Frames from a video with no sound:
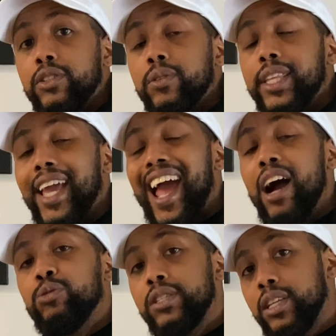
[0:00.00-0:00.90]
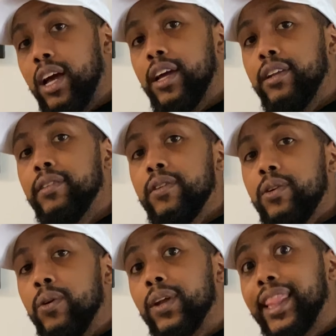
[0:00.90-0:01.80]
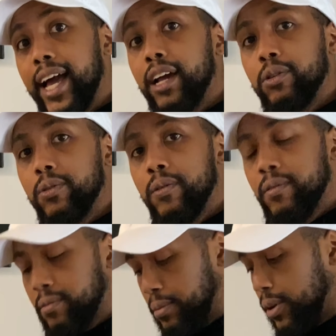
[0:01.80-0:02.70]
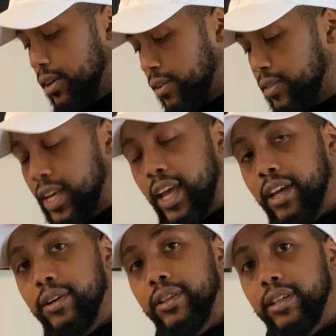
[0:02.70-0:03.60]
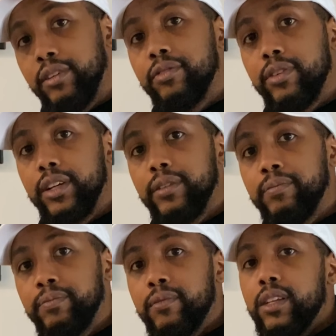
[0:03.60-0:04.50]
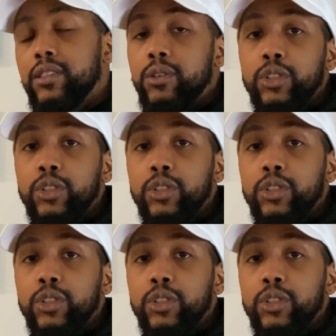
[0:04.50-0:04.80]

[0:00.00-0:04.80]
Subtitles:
on the outside or lateral part of the ankle and foot. Those